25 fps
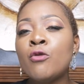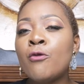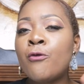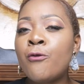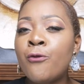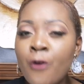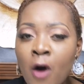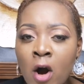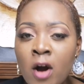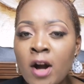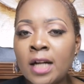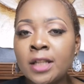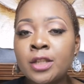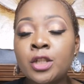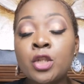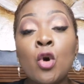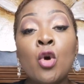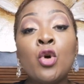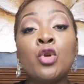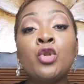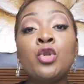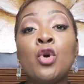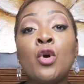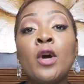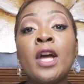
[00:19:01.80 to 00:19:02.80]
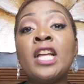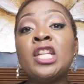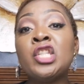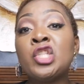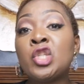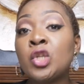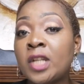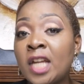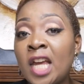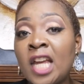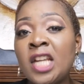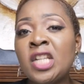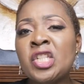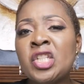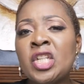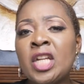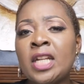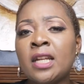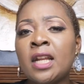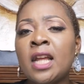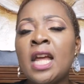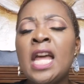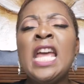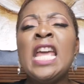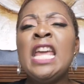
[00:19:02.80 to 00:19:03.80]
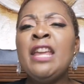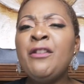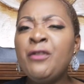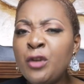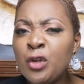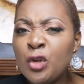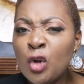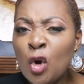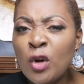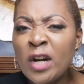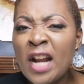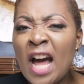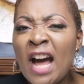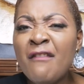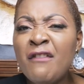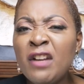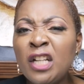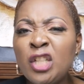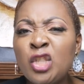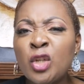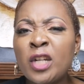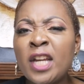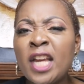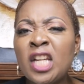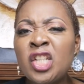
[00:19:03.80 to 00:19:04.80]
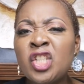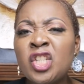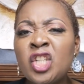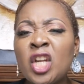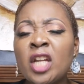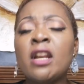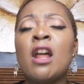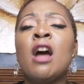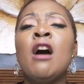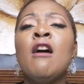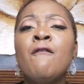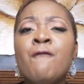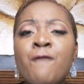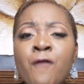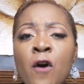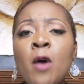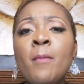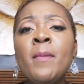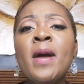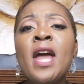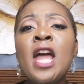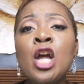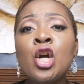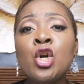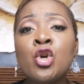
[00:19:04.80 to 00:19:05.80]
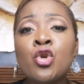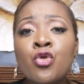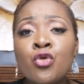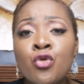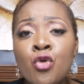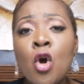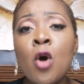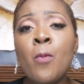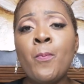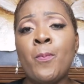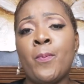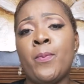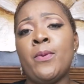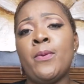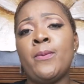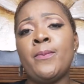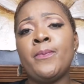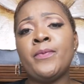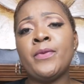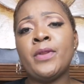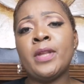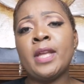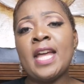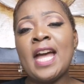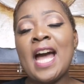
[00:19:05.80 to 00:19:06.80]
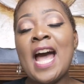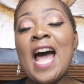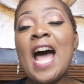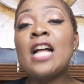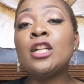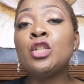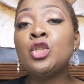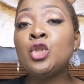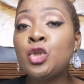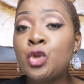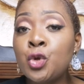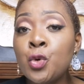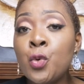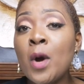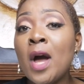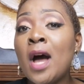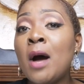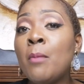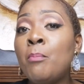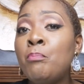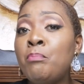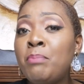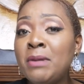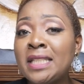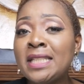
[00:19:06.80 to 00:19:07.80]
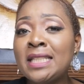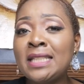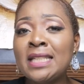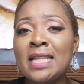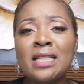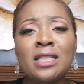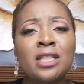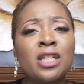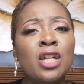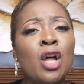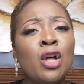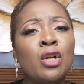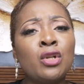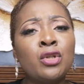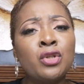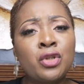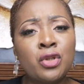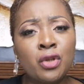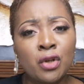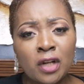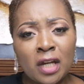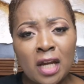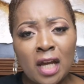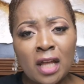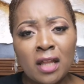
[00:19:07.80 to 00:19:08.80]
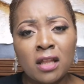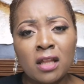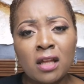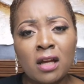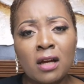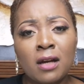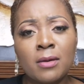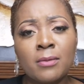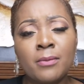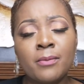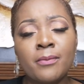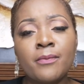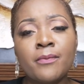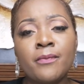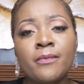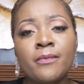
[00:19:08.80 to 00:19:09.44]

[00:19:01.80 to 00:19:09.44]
that you focus on your education. If you don't have education, form a group and do a business together.